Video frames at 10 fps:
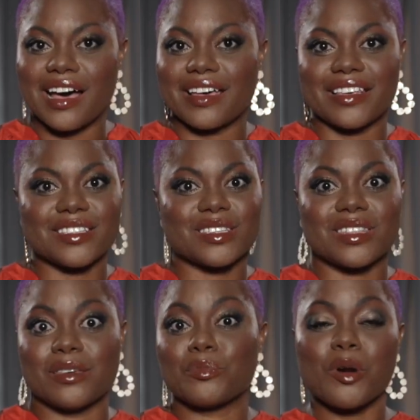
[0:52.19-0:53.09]
is
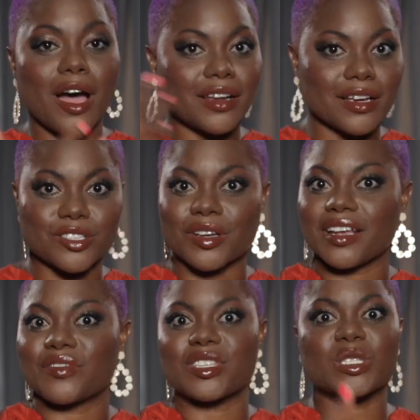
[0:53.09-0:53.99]
the product or
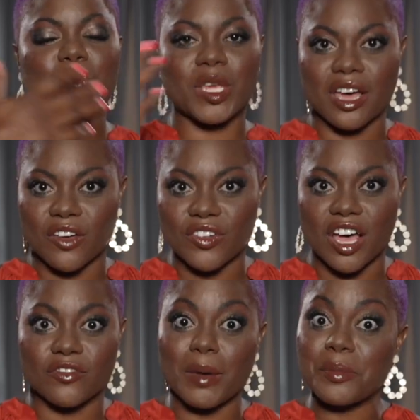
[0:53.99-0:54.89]
kind of the spinoff
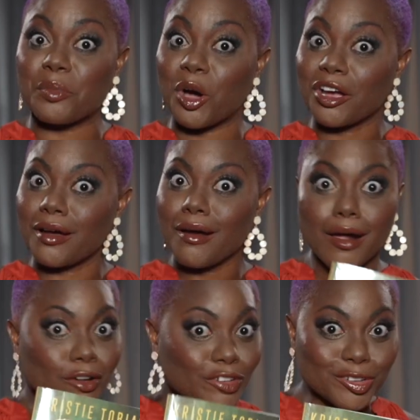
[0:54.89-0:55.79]
of my book,
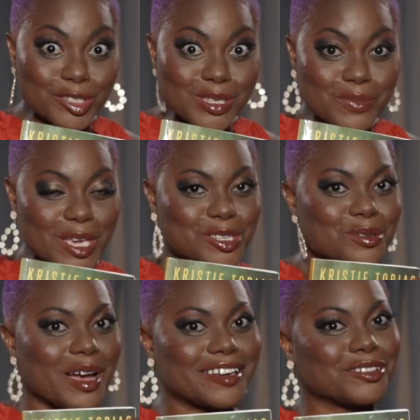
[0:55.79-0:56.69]
Fearlessly Made
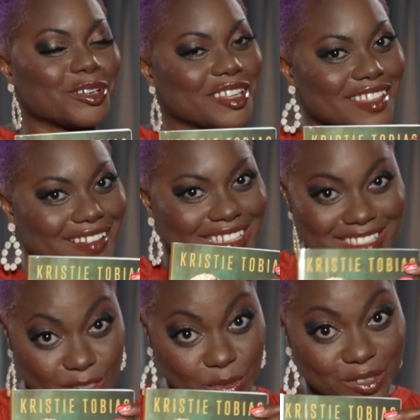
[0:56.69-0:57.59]
You. I know, look at that.
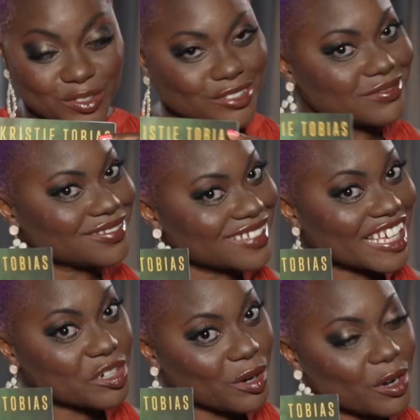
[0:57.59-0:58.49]
Isn't it beautiful? Yeah,
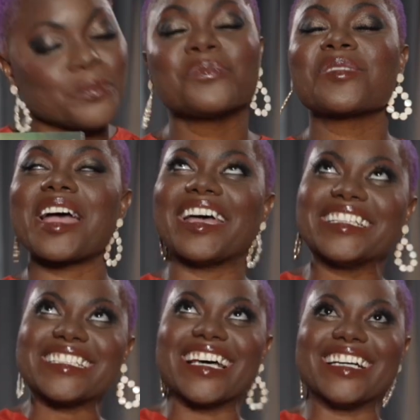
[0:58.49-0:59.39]
you're welcome.
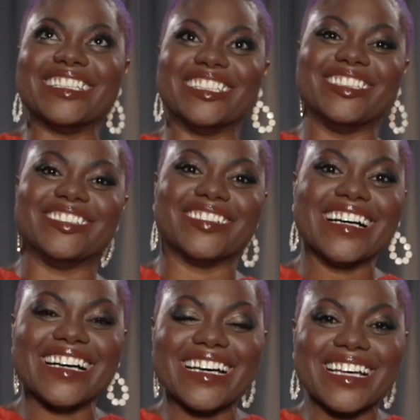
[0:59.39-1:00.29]
And so
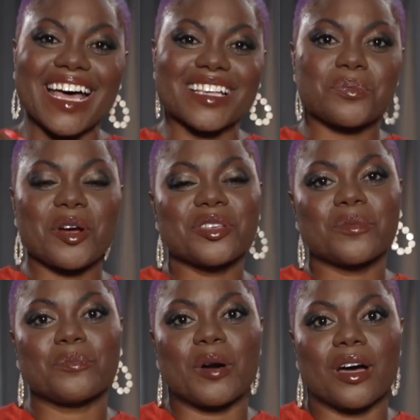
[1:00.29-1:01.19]
as part of the
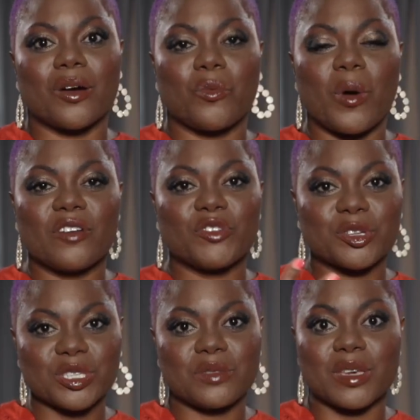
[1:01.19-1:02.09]
book, what
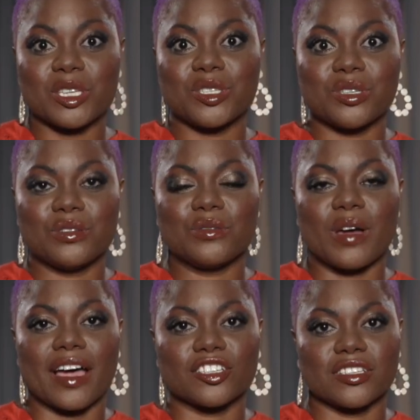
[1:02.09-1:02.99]
Fearlessly Made You
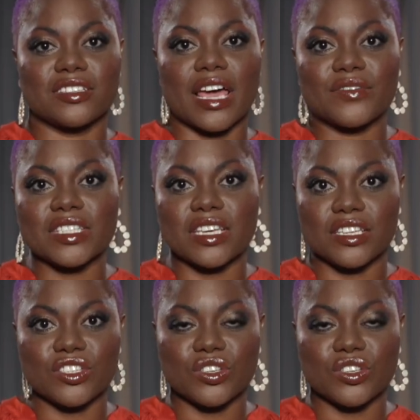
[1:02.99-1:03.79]
actually dives into